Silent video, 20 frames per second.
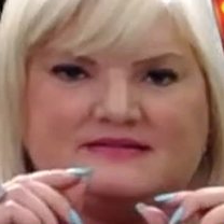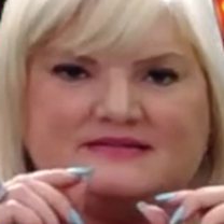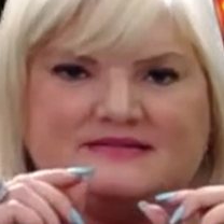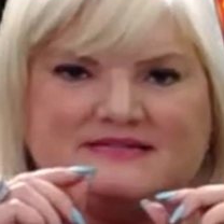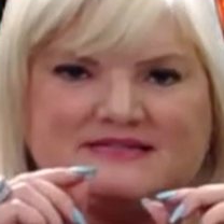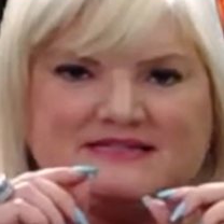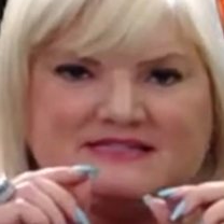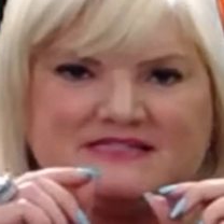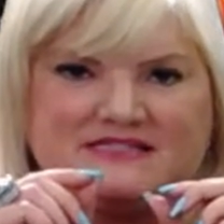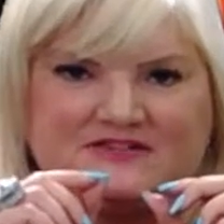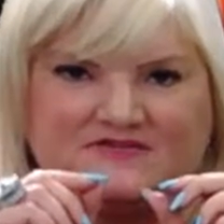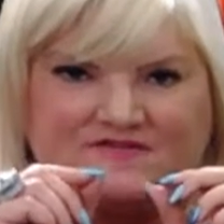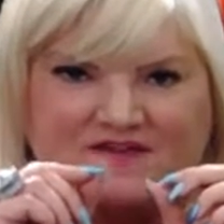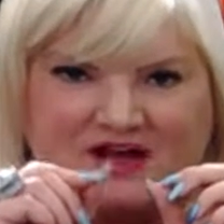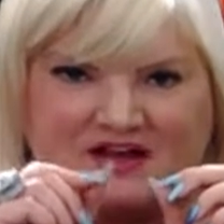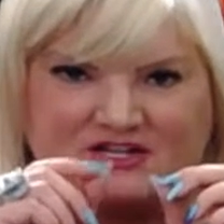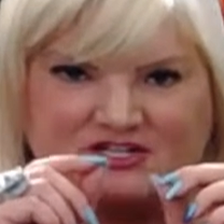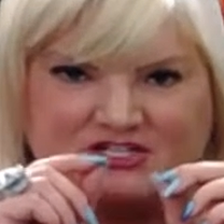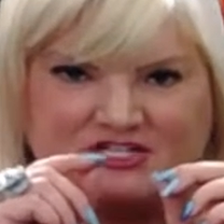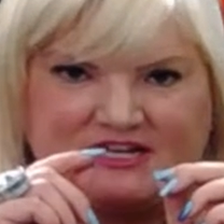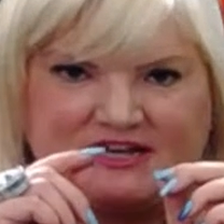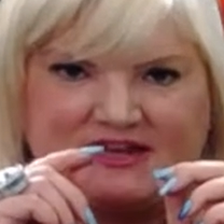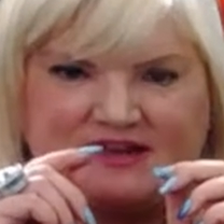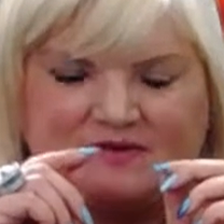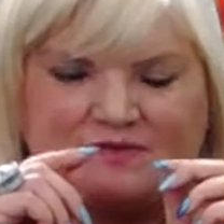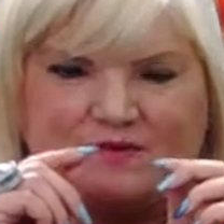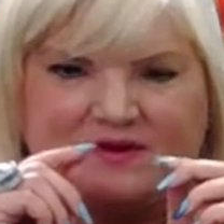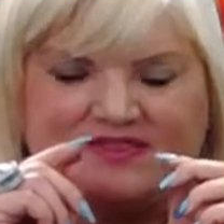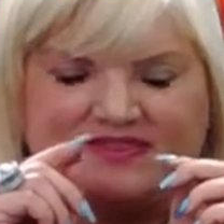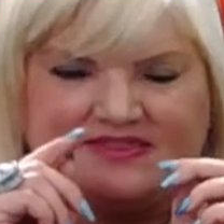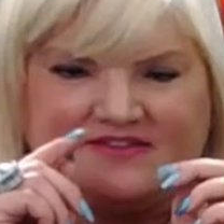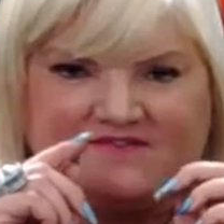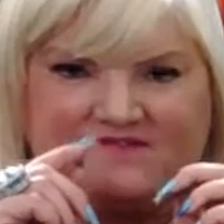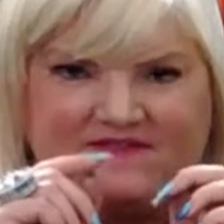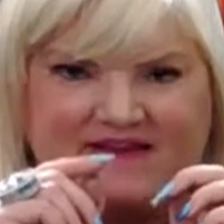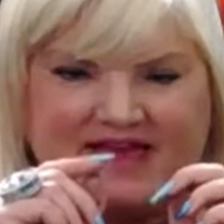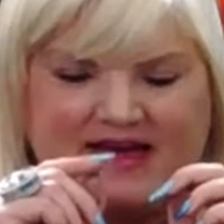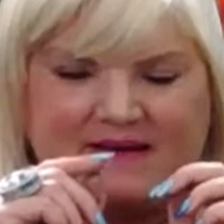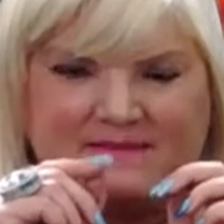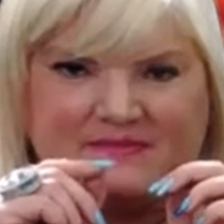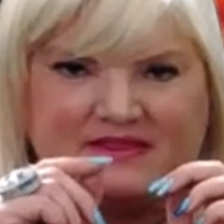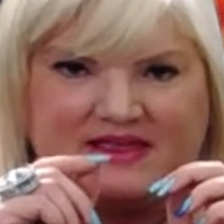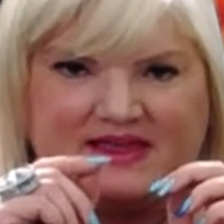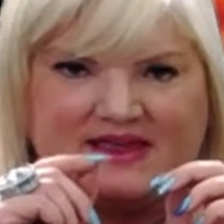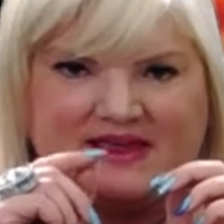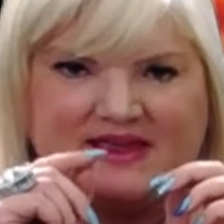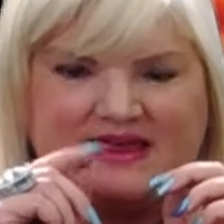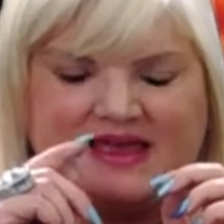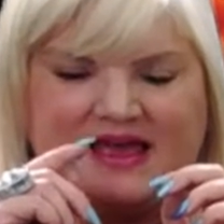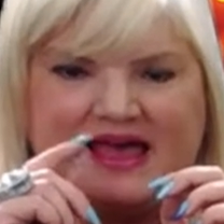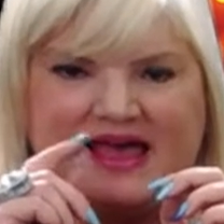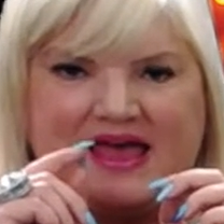dysfunction with the family,